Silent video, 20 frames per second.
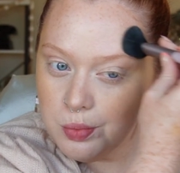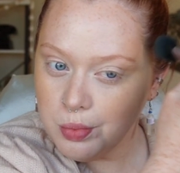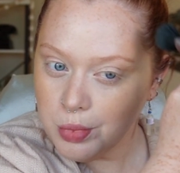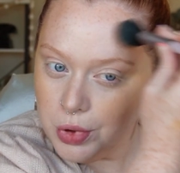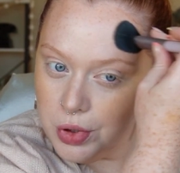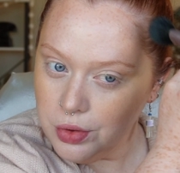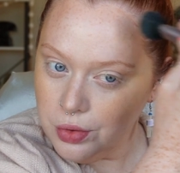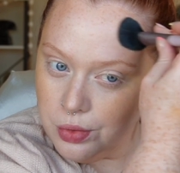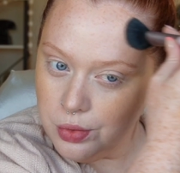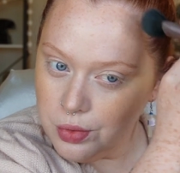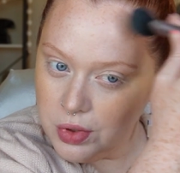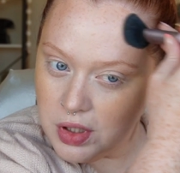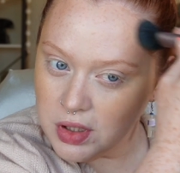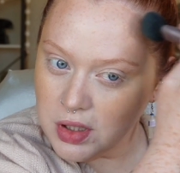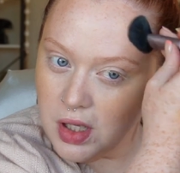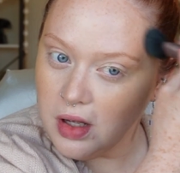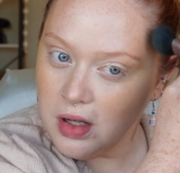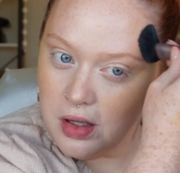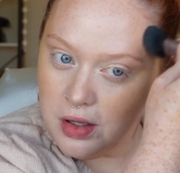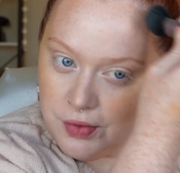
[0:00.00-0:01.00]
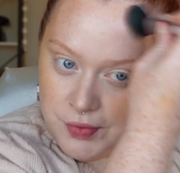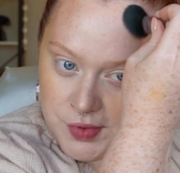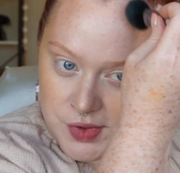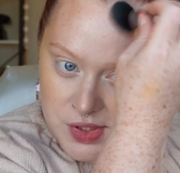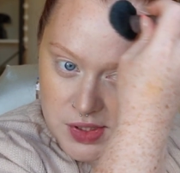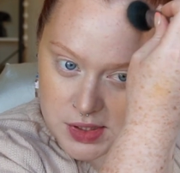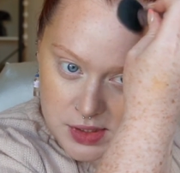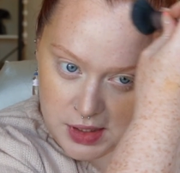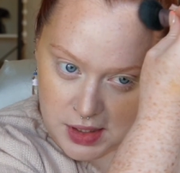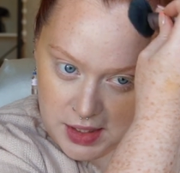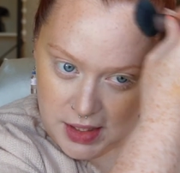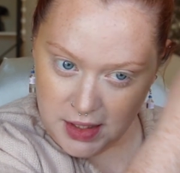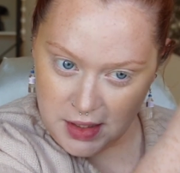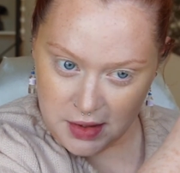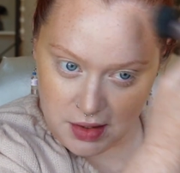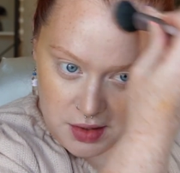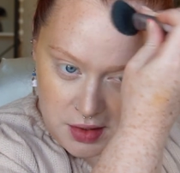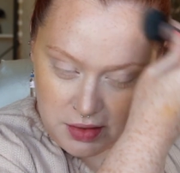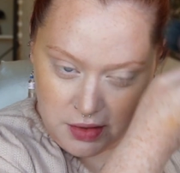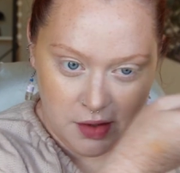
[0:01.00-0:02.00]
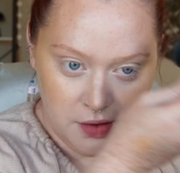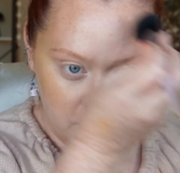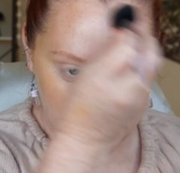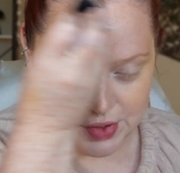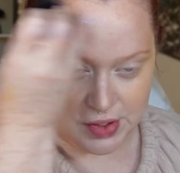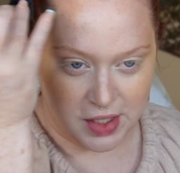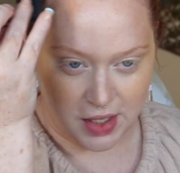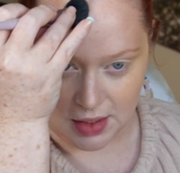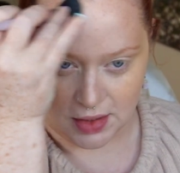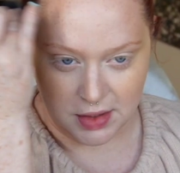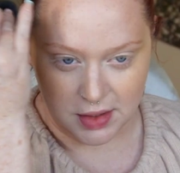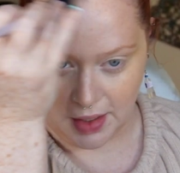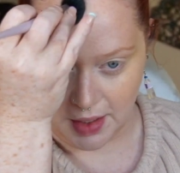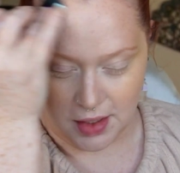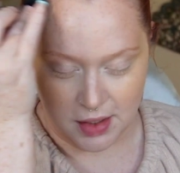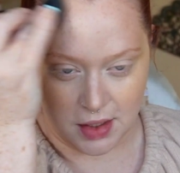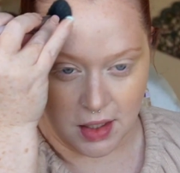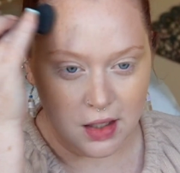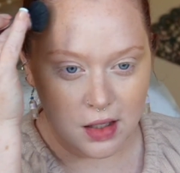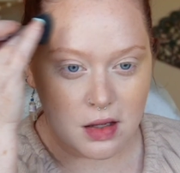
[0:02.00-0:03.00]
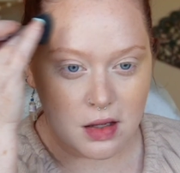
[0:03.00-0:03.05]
blue gloves, and the gloves had like